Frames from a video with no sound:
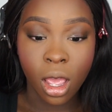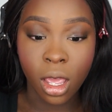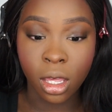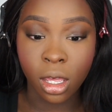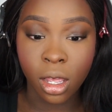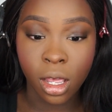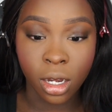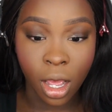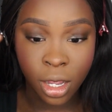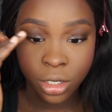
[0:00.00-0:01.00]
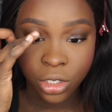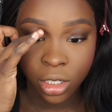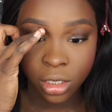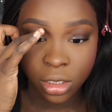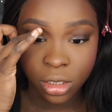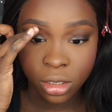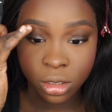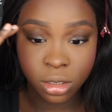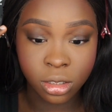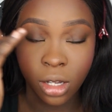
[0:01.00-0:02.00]
and I
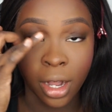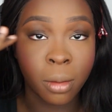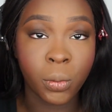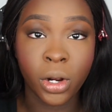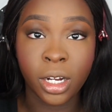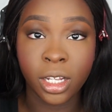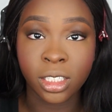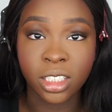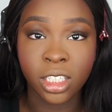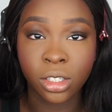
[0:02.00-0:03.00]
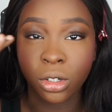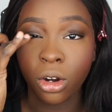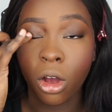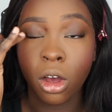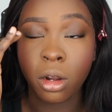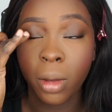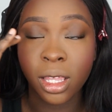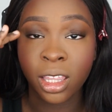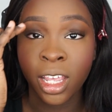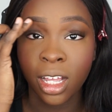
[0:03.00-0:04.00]
didn't put any concealer on my
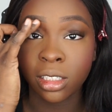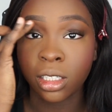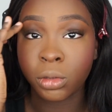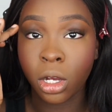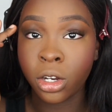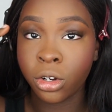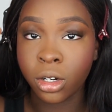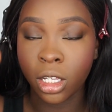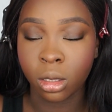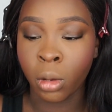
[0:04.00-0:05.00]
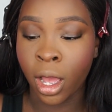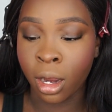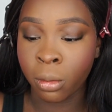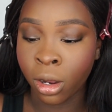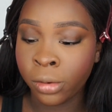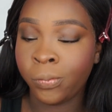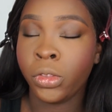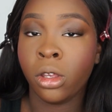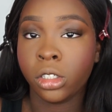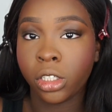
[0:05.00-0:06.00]
lid except underneath my eyebrow.
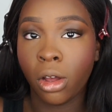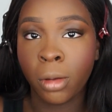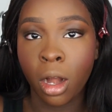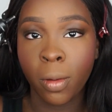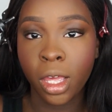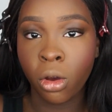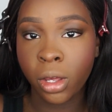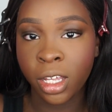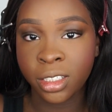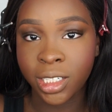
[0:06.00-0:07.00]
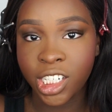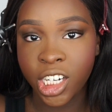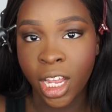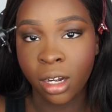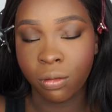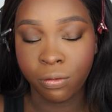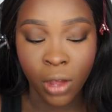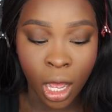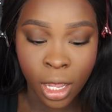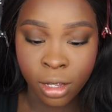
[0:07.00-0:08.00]
So I'm going to be going into shade
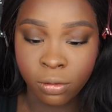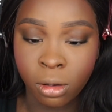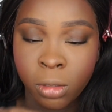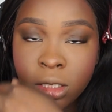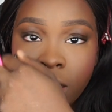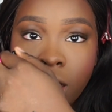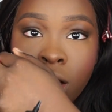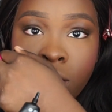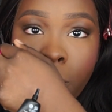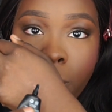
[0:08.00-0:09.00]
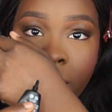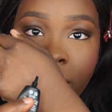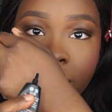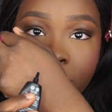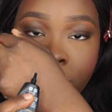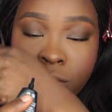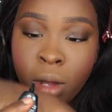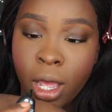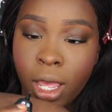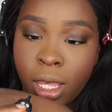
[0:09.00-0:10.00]
5. I'm going to take it on the back of
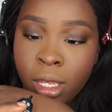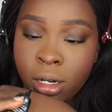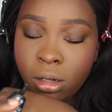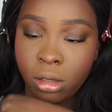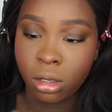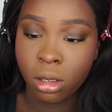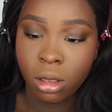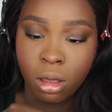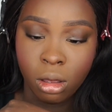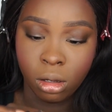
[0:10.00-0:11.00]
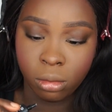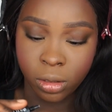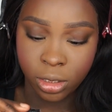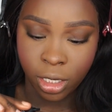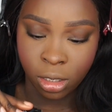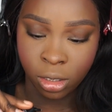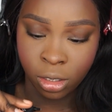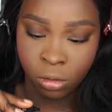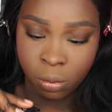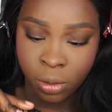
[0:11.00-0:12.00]
my hand. I'm going to take a
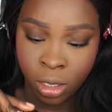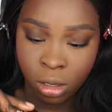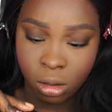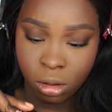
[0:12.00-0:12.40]
little bit.